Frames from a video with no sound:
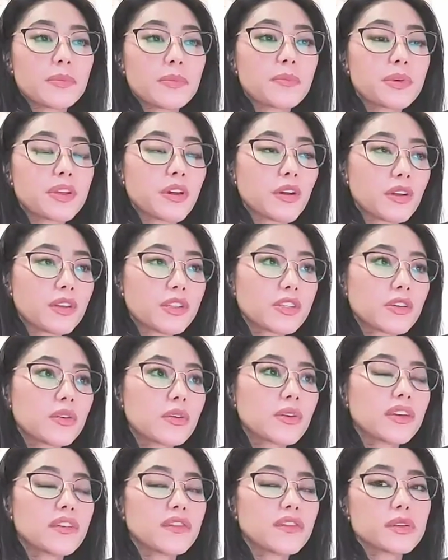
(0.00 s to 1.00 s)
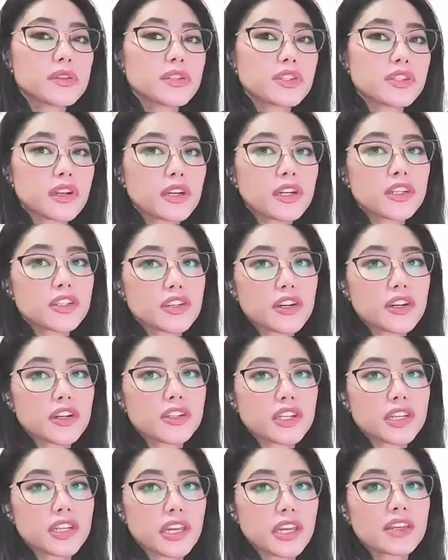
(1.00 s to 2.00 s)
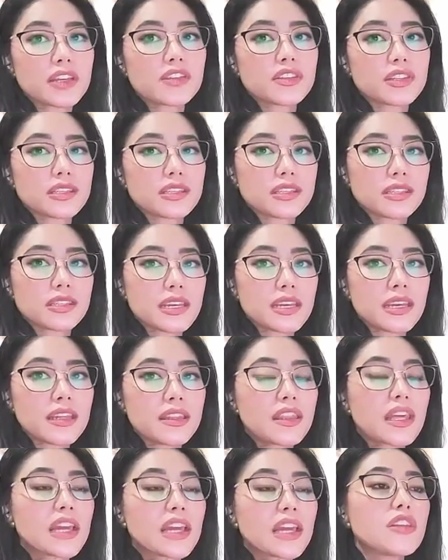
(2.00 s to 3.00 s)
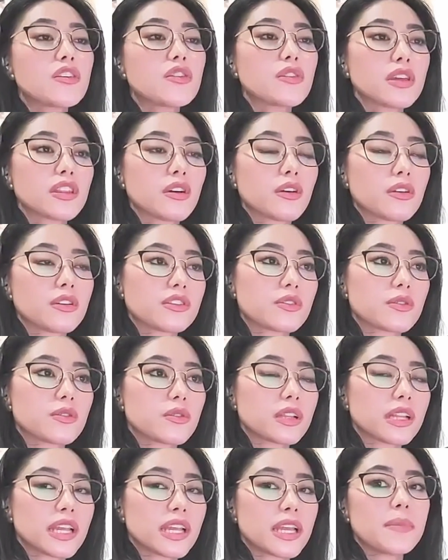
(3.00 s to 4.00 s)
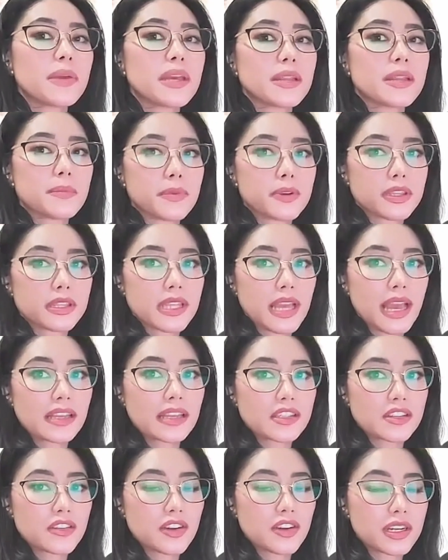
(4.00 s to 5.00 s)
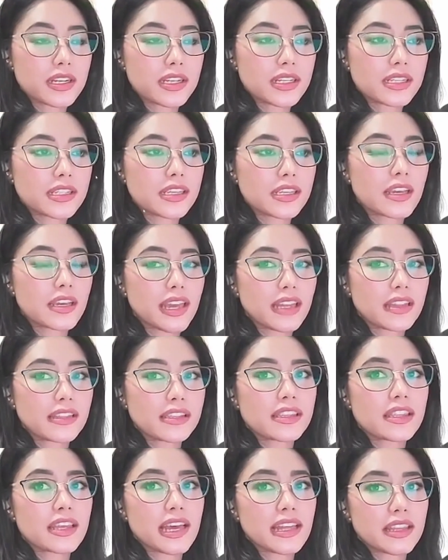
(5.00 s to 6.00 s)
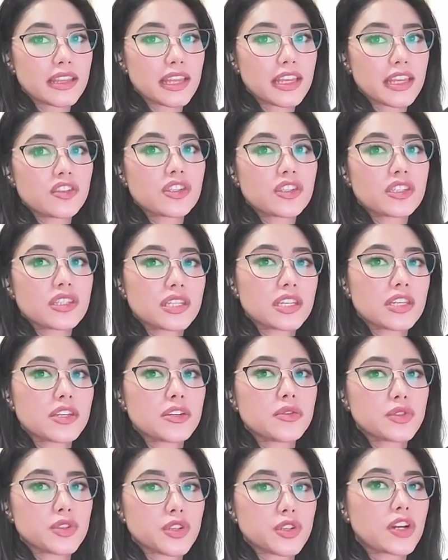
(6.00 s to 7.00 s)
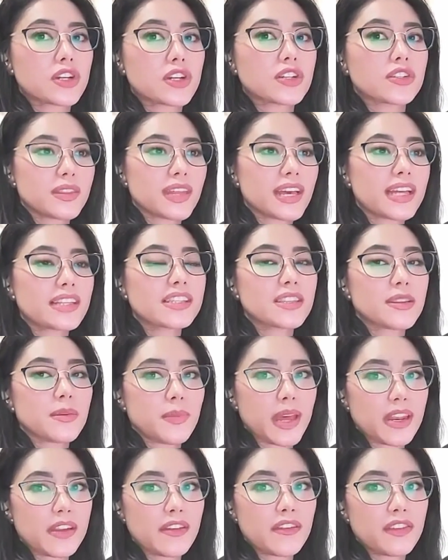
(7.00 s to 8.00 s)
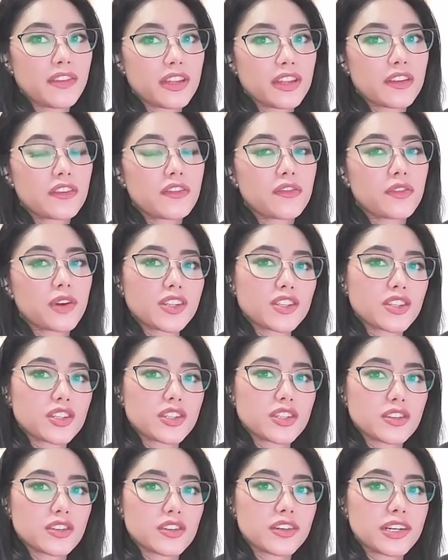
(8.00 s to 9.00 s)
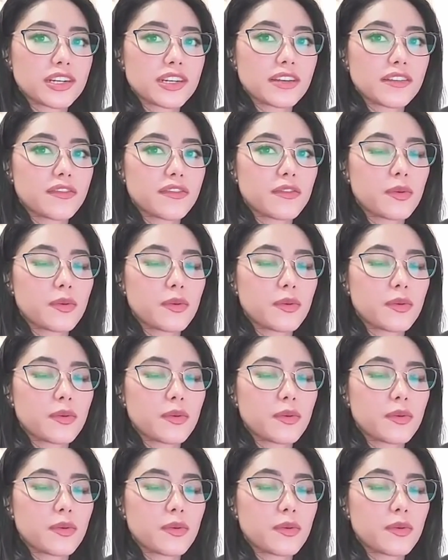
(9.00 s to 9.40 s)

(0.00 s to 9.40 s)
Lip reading: also, if you start charging HST, then you can also claim input tax credits against that HST you charge. That's the benefit of registering for